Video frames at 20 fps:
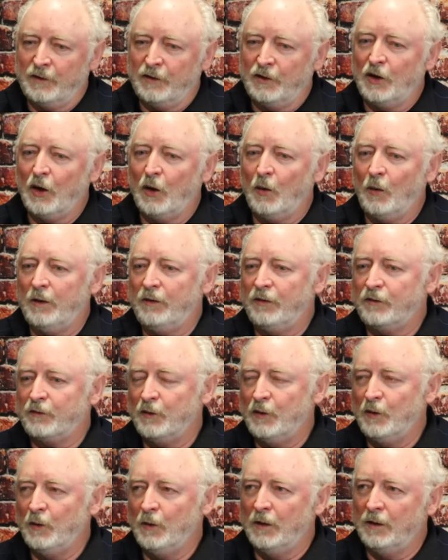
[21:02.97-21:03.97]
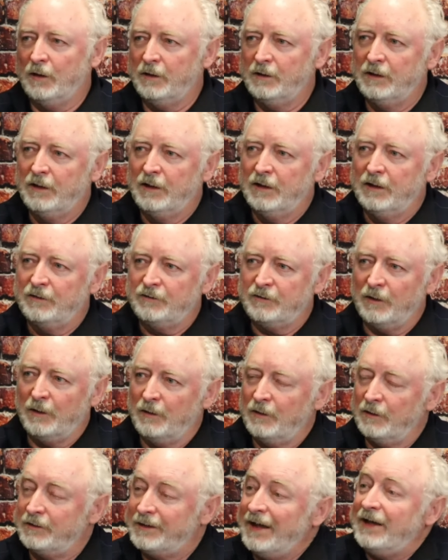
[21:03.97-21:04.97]
going through a so,
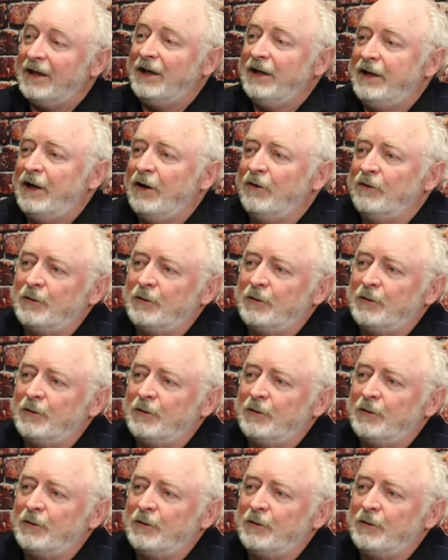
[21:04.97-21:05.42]
taking care